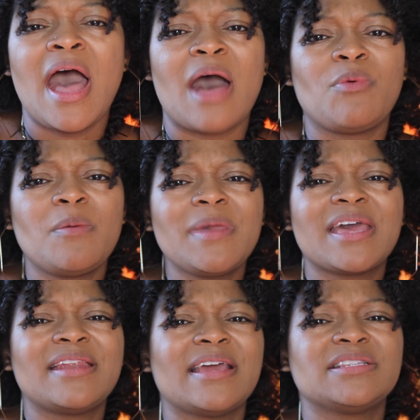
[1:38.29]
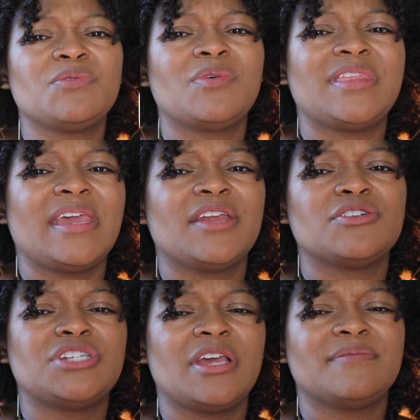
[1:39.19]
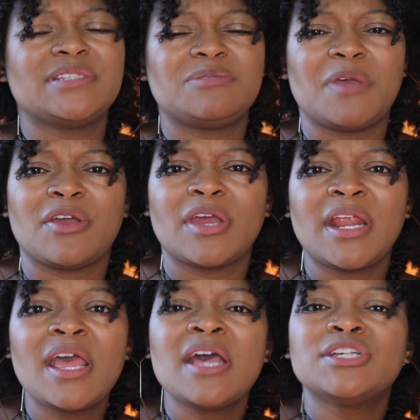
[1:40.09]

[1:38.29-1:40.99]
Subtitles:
I will be connecting with the energy of spirit.